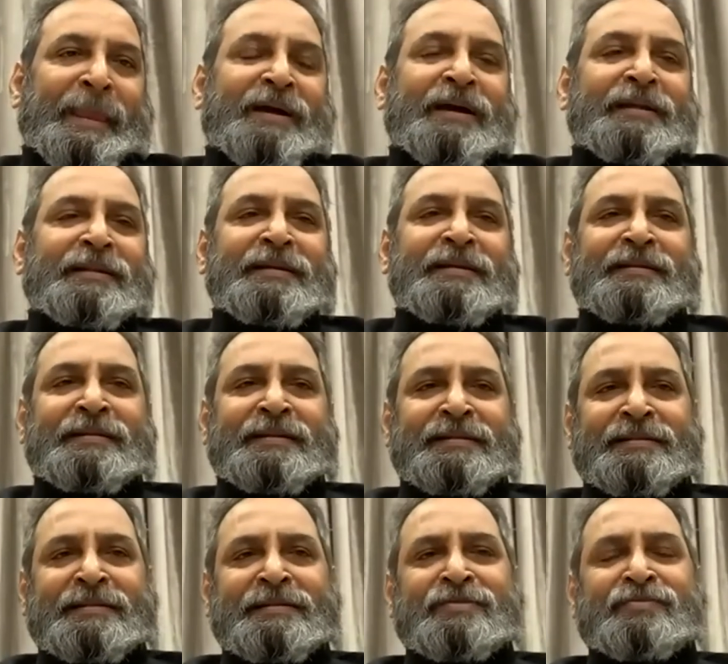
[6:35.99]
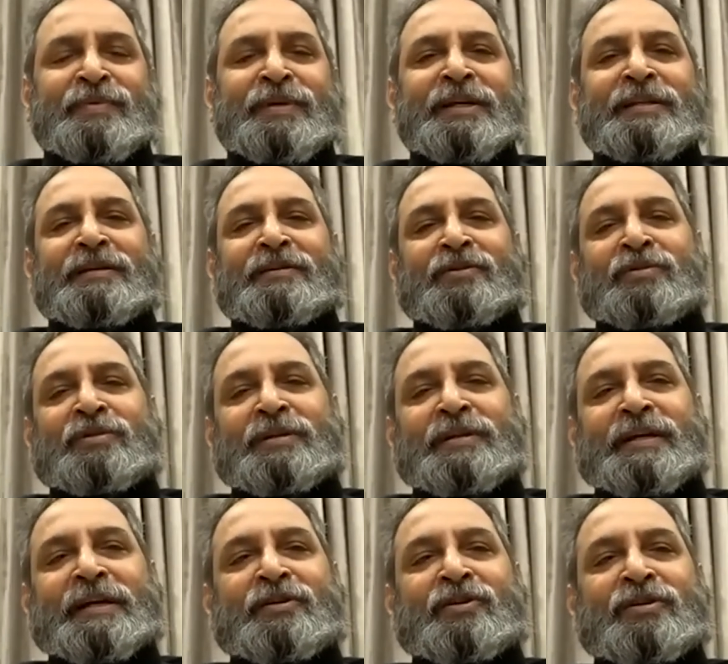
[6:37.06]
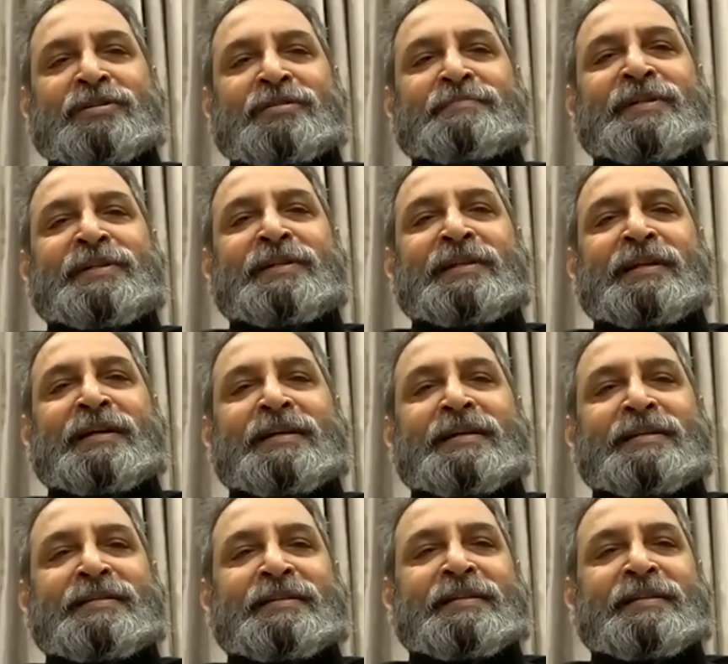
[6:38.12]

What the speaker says: I think this is where the whole dichotomy lies,